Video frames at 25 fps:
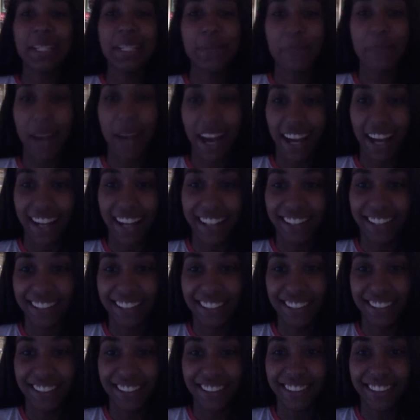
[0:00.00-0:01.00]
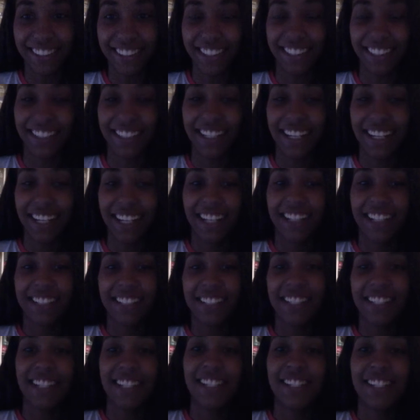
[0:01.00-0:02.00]
smile and
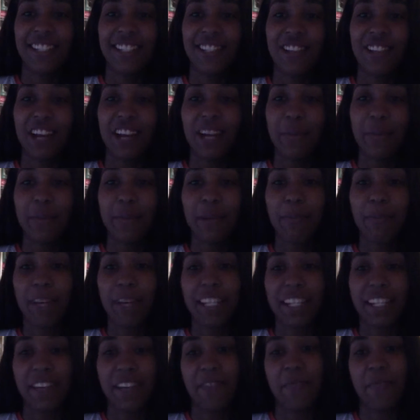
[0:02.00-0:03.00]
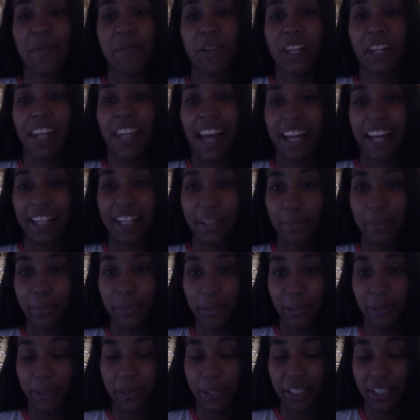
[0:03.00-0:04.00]
just try to make myself more
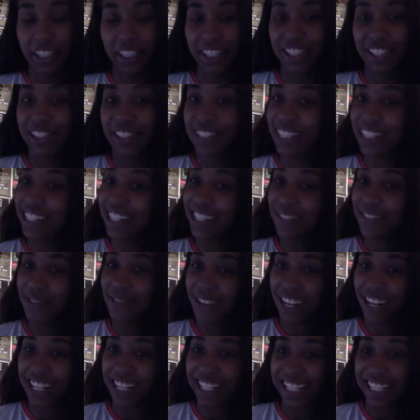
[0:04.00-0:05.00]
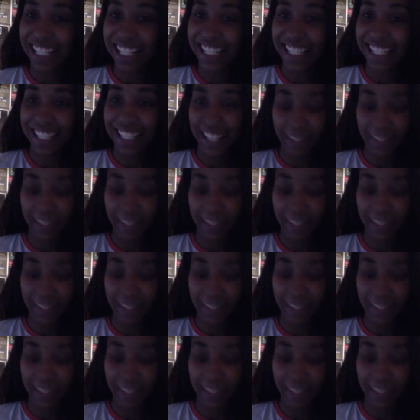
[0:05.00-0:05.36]
likable, and it usually works.